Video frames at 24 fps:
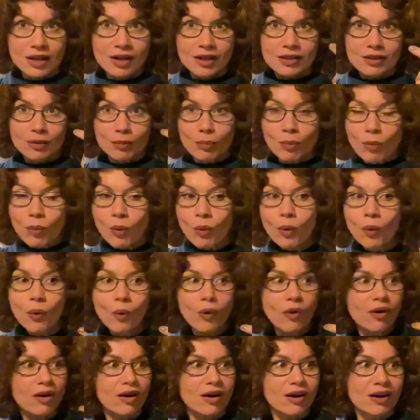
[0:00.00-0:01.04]
the
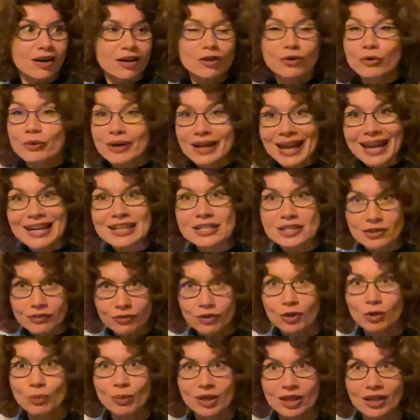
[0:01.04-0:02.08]
more creative
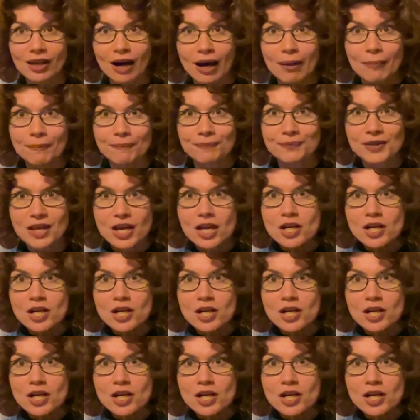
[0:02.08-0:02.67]
you become.